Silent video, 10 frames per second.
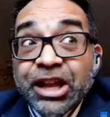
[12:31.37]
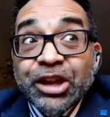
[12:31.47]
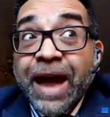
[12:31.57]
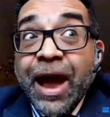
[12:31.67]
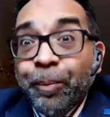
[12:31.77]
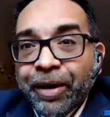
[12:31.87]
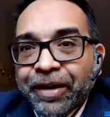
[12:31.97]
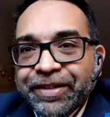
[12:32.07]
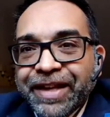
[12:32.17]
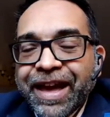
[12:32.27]
Can you help
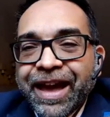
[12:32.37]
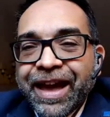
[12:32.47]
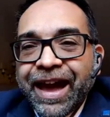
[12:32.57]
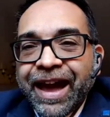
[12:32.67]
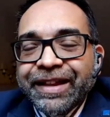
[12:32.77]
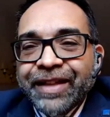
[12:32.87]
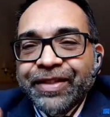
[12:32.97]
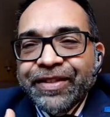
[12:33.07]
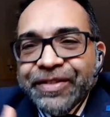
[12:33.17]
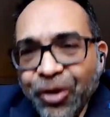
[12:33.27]
us?
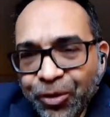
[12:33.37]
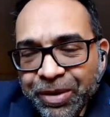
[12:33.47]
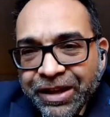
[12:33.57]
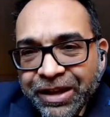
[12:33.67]
And so many